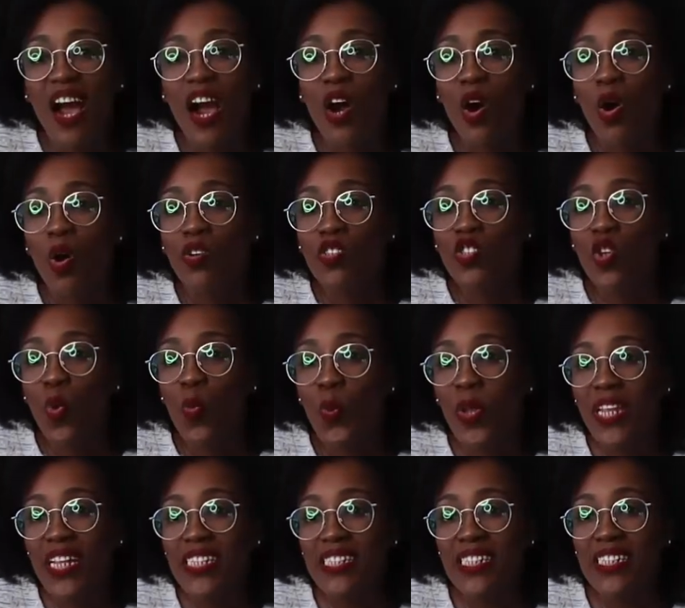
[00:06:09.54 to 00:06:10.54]
are also
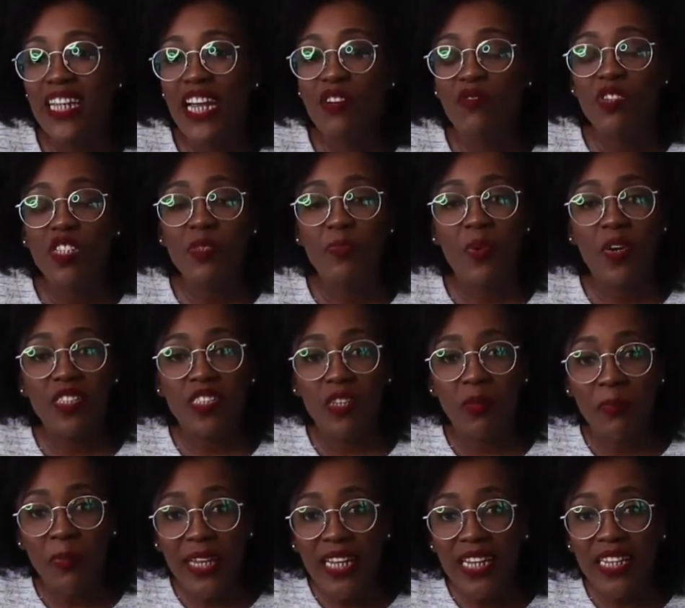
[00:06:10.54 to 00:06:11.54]
willing to take
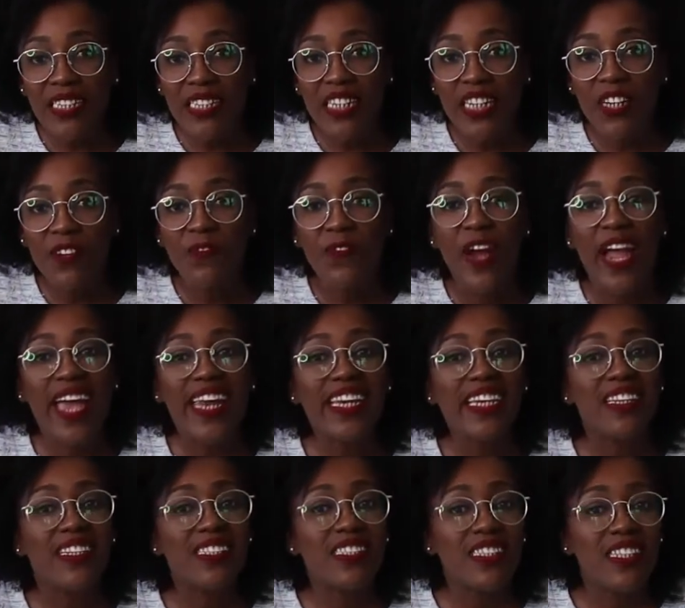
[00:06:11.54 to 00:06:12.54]
responsibility for any
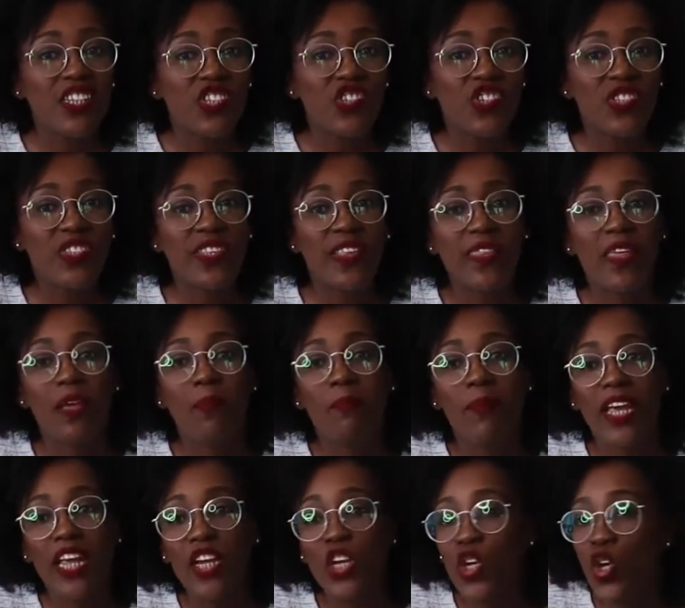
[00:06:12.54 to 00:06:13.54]
decisions that they
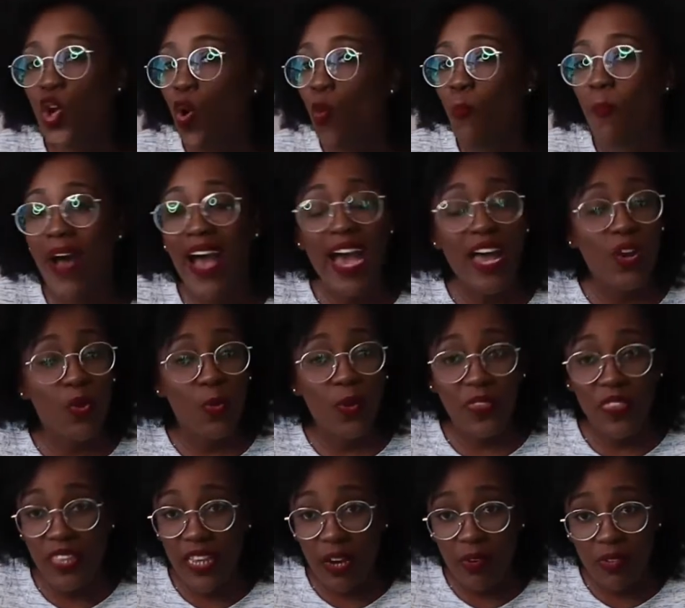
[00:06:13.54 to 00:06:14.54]
make, no matter what
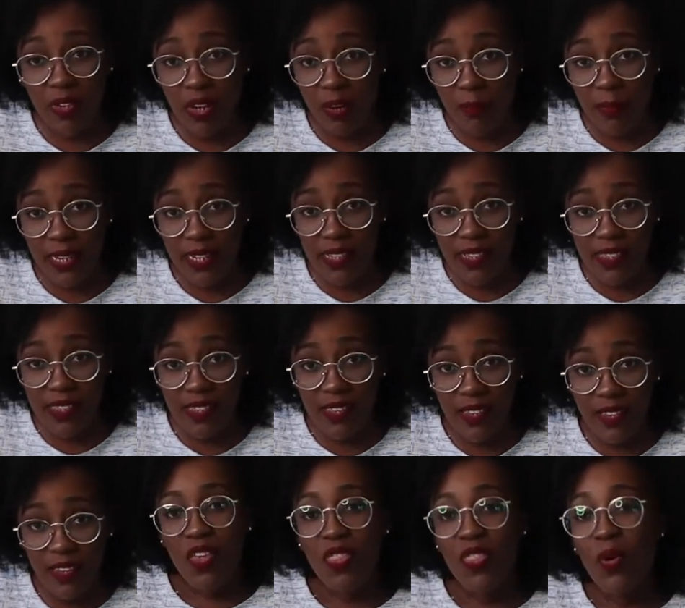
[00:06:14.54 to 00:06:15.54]
the outcome is.
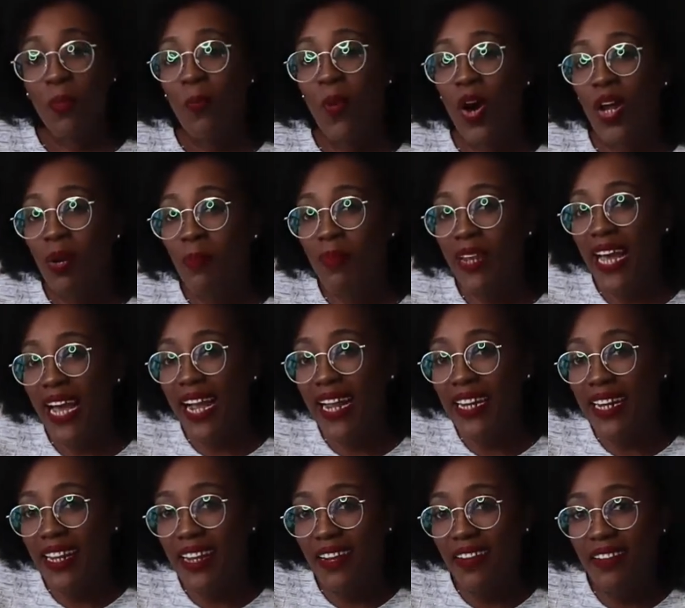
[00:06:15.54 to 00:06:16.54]
The bottom line
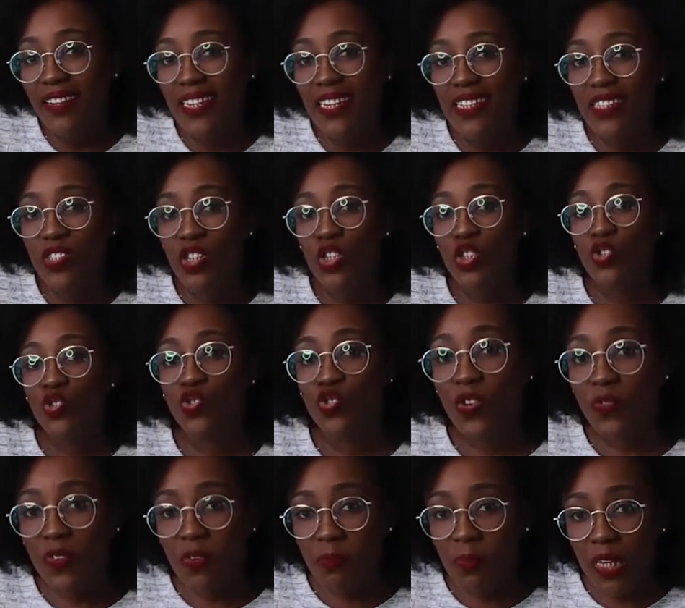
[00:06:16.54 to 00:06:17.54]
here is
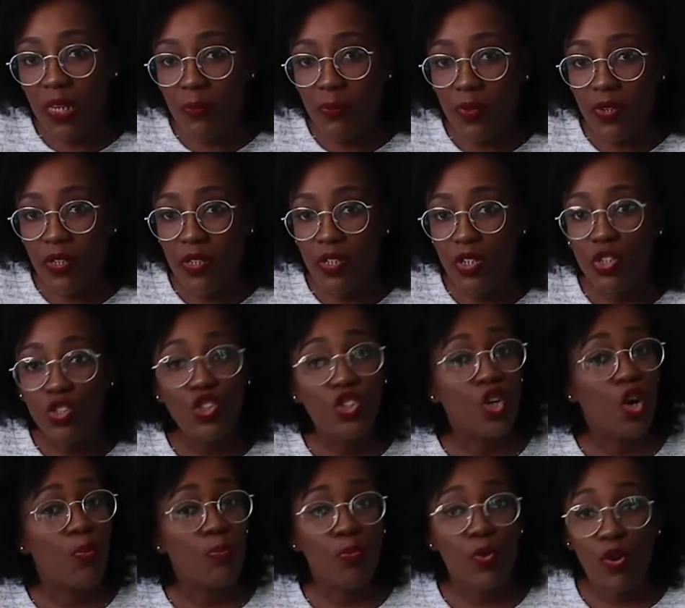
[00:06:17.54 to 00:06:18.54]
driven people
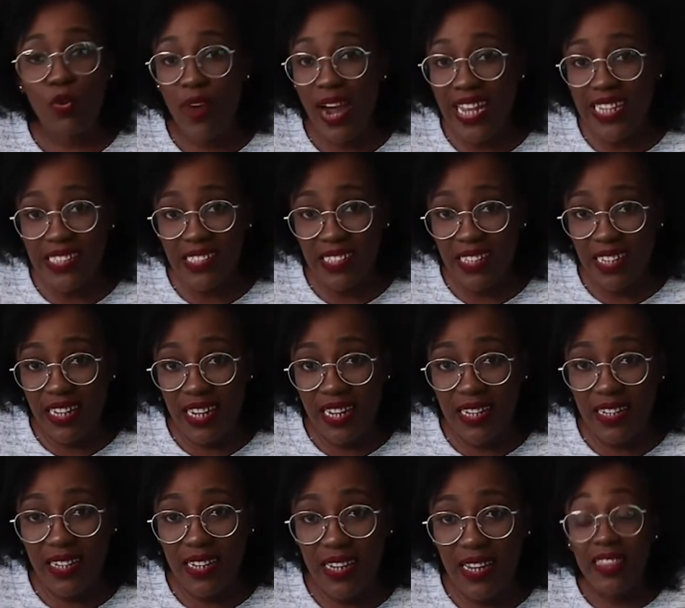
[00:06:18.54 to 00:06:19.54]
don't procrastinate.
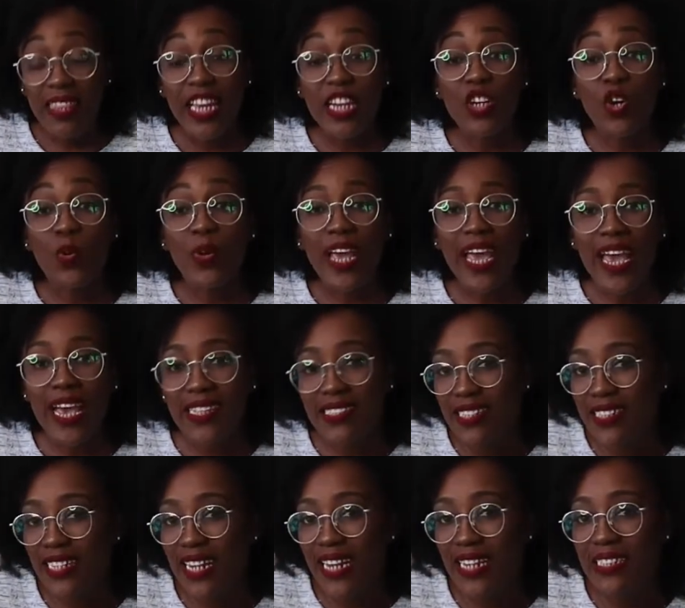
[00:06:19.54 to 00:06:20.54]
They don't
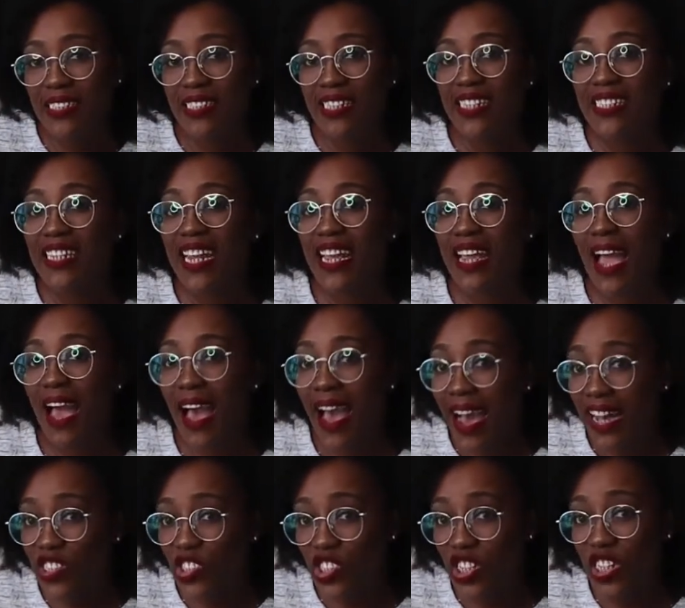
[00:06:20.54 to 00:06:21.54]
hesitate to take
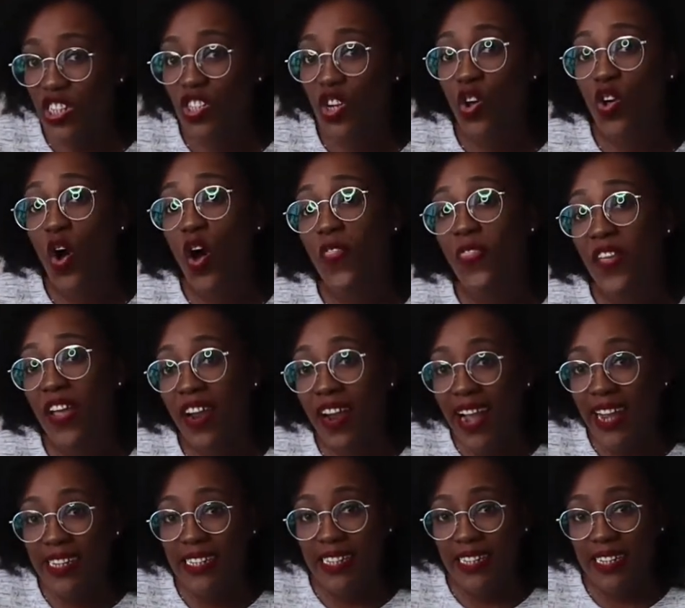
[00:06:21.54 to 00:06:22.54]
action on their
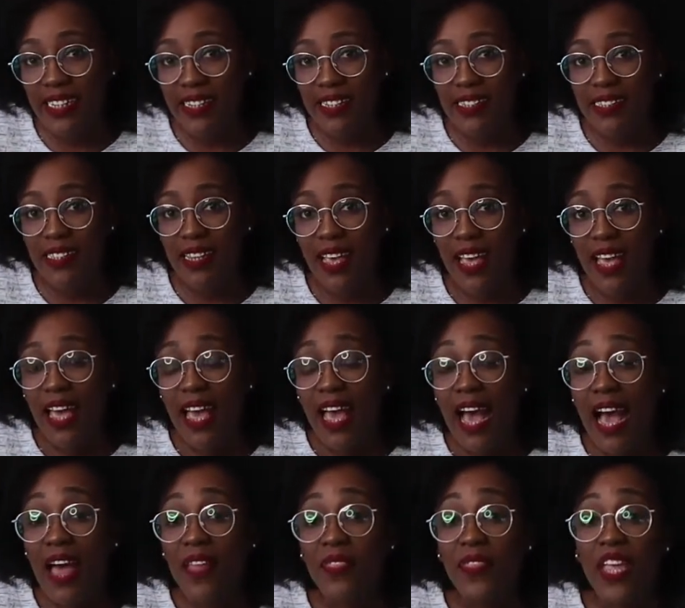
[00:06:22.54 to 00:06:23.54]
ideas,
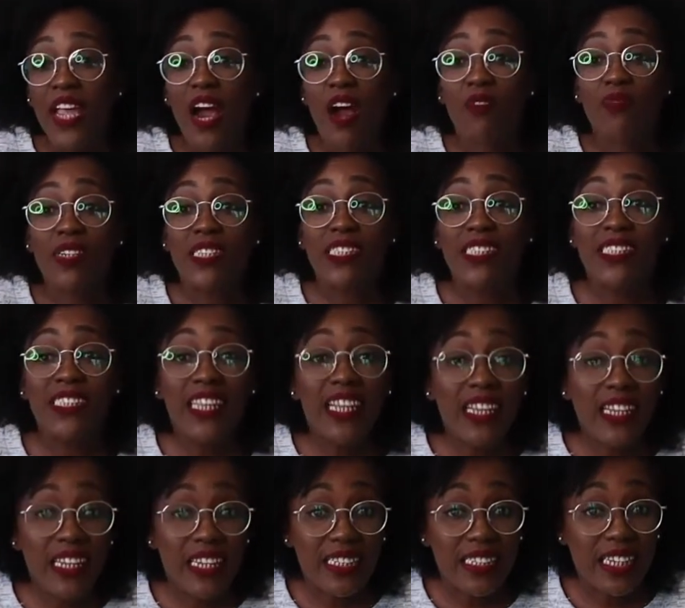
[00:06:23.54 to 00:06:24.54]
and they are
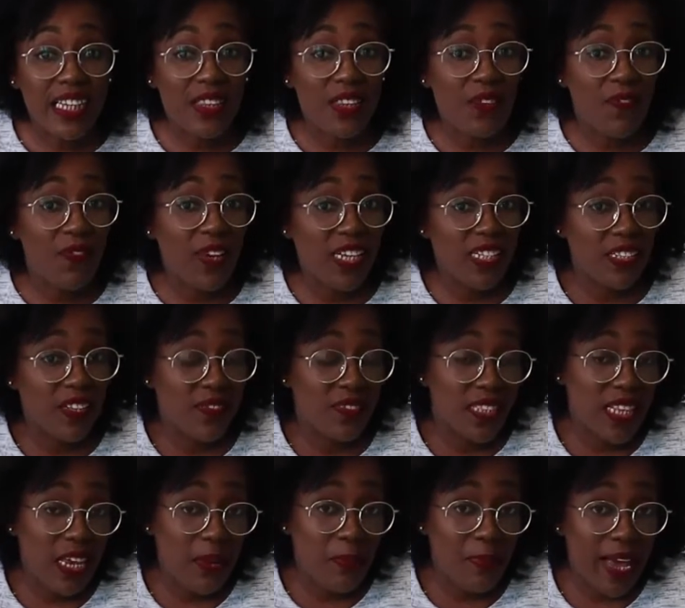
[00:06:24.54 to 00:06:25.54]
resilient in the face of
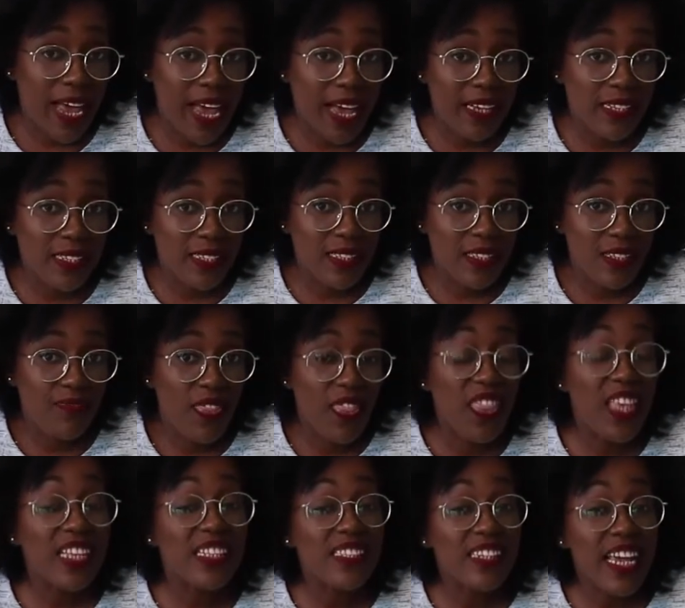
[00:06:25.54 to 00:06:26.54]
setbacks.
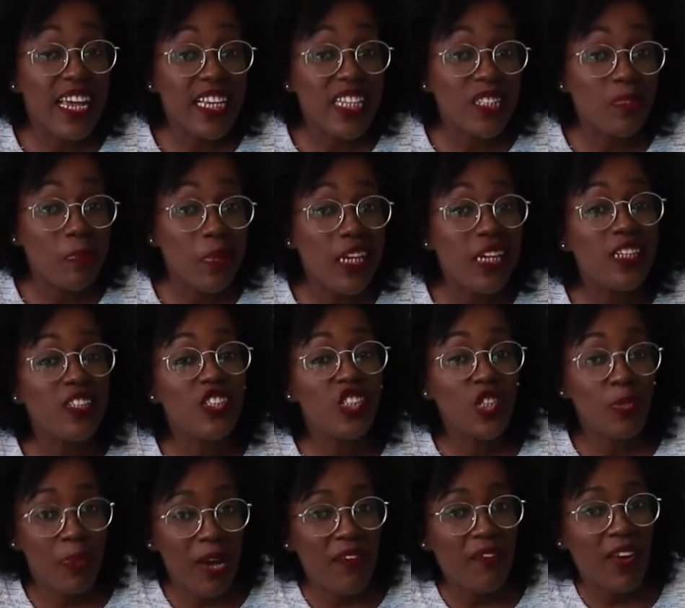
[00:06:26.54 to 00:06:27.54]
This takes me to
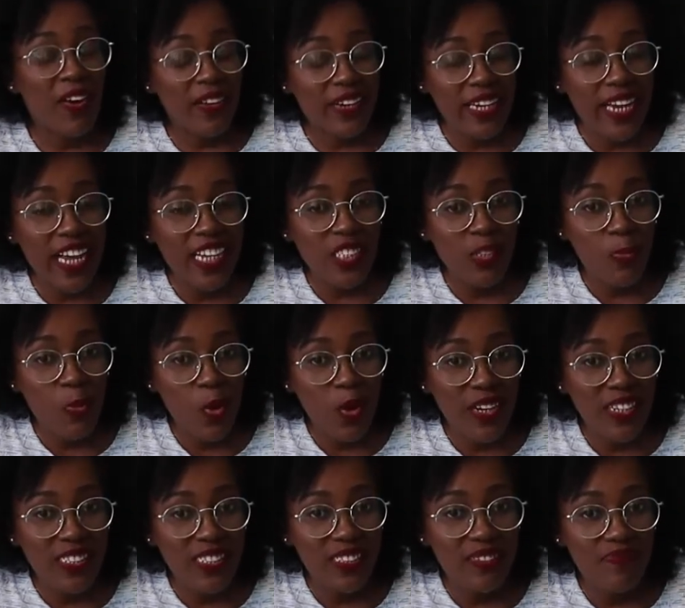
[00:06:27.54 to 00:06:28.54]
my very next
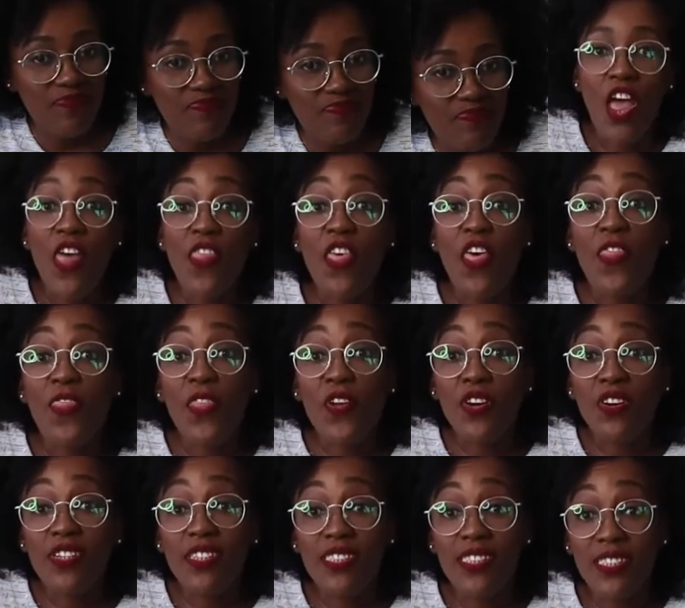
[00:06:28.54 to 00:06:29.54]
point. The
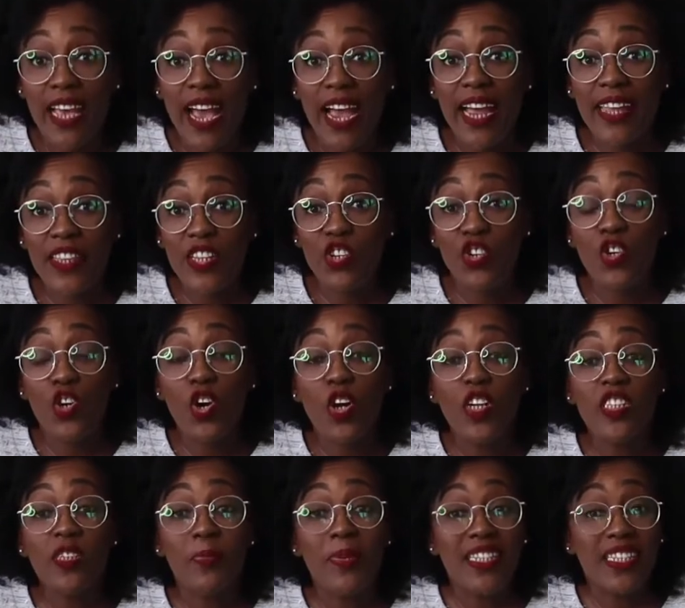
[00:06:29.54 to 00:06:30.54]
third sign that you're going
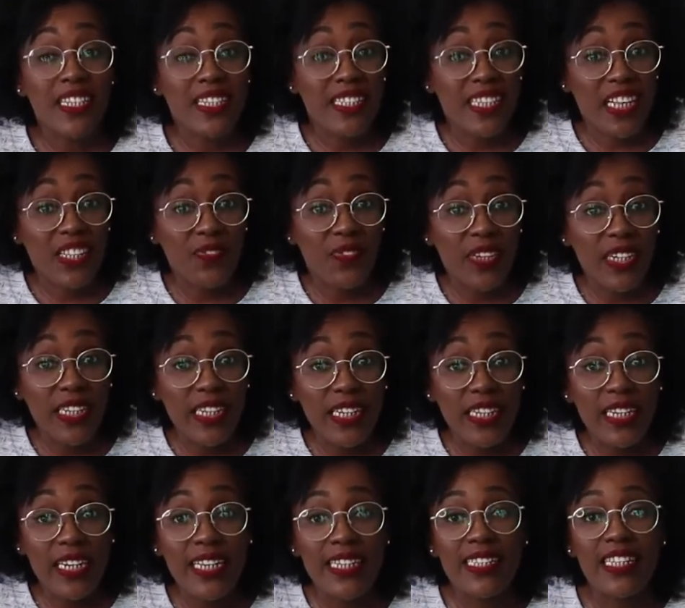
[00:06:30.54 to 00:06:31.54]
to be a successful leader
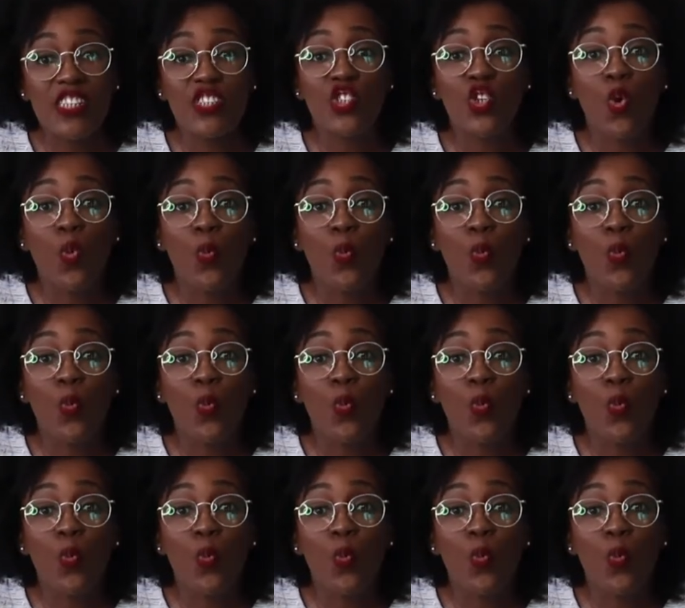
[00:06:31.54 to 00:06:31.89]
is that you're